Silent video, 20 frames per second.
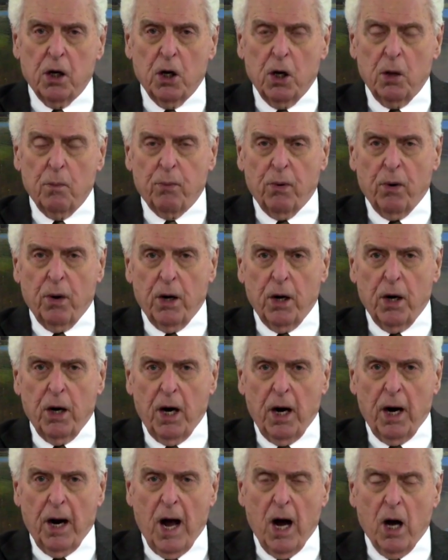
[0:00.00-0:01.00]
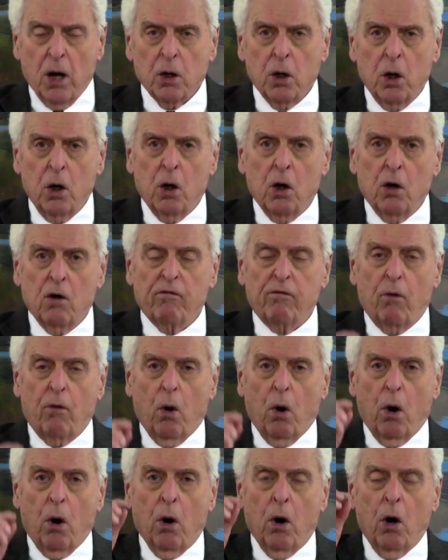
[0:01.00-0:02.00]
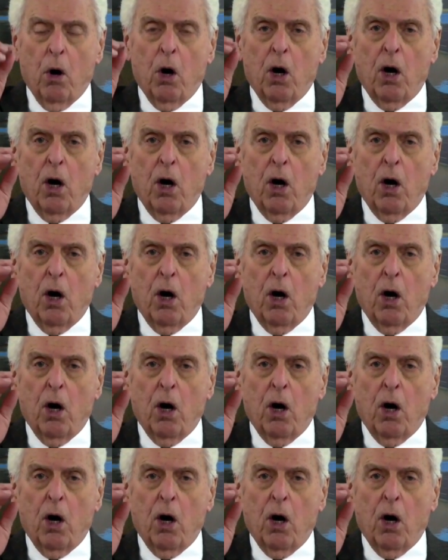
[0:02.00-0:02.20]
and he printed it out for